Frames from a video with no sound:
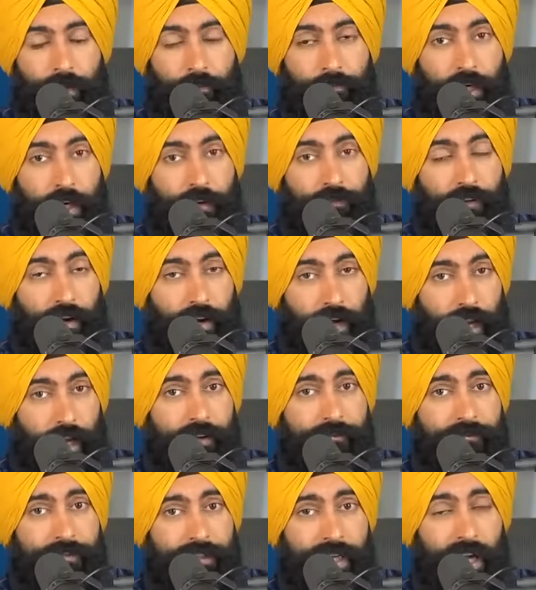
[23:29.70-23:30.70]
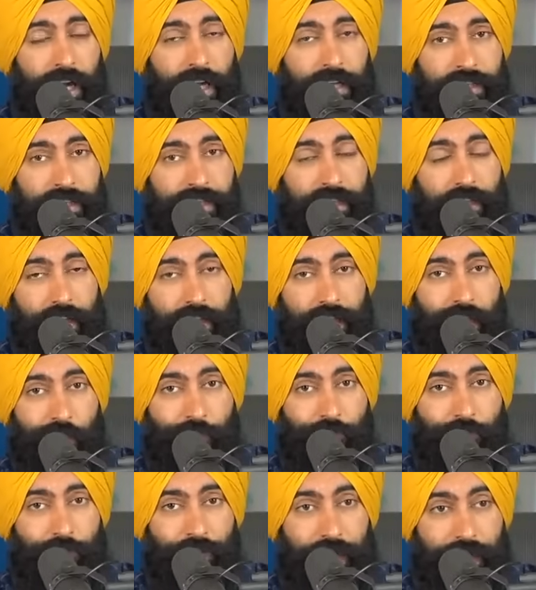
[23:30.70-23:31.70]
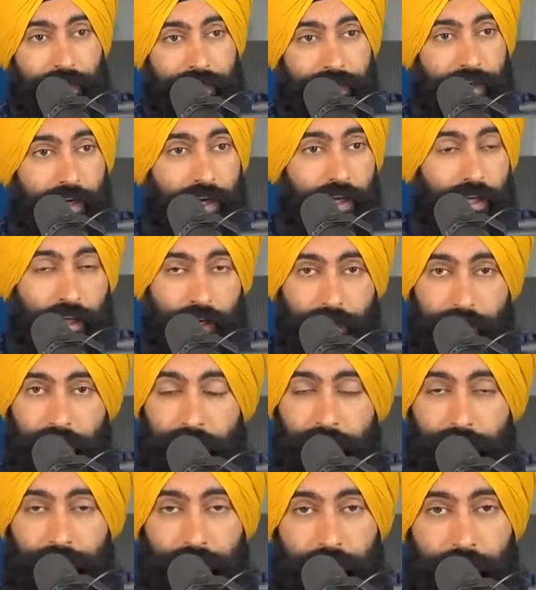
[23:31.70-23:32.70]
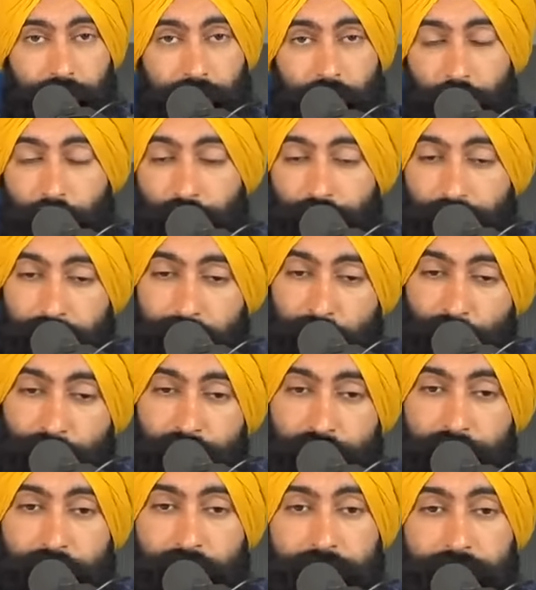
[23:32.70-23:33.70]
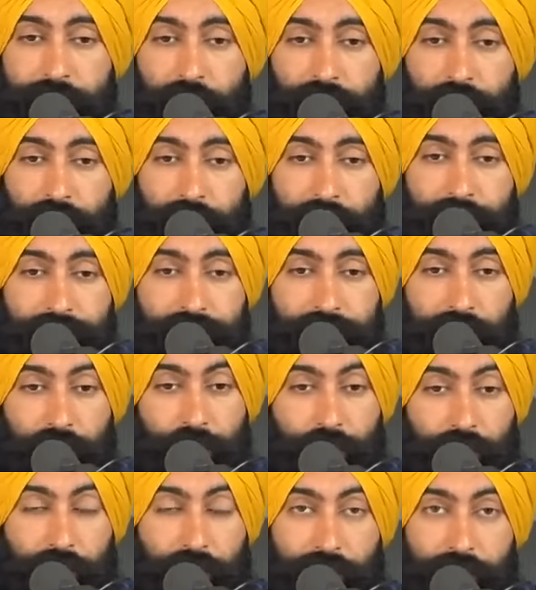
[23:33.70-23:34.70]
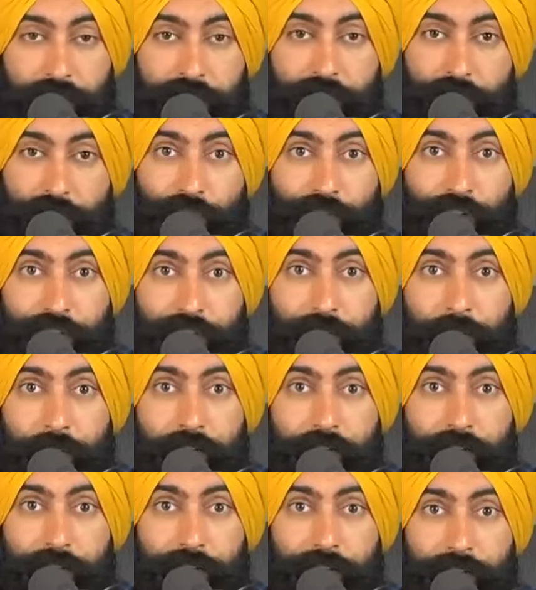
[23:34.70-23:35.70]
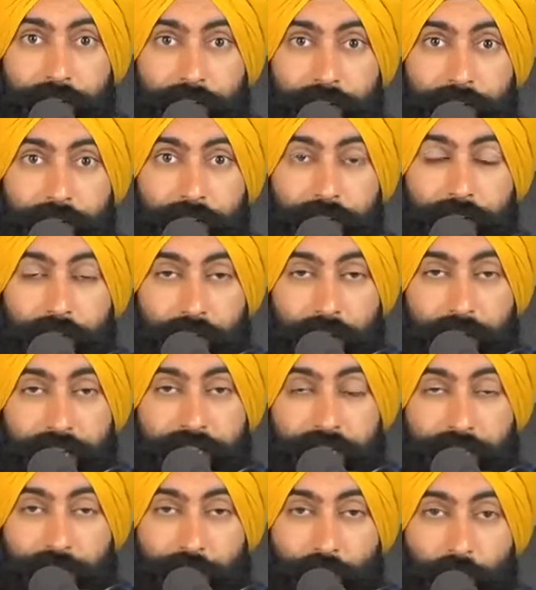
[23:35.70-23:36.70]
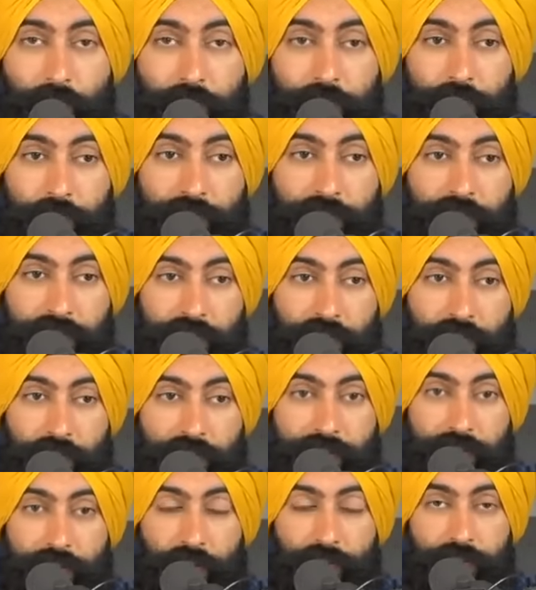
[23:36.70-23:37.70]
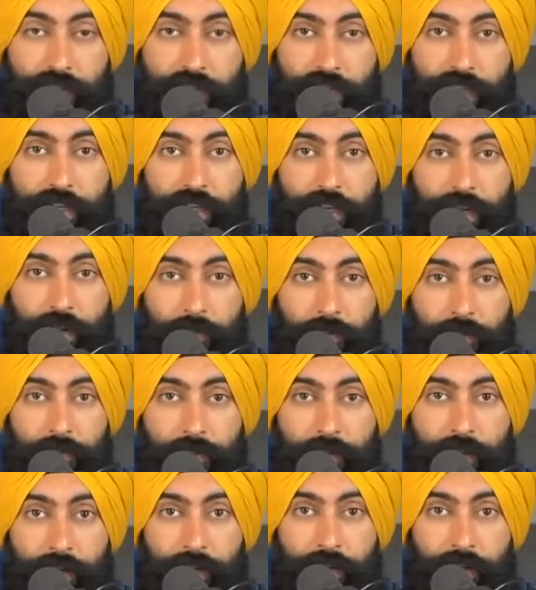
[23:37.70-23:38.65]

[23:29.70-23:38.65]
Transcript: But if your lifestyle does not allow for that, then you got to figure it out. If you're not willing to cut down the lifestyle, you got to continue earning the money. The last thing you want to do is cut down the income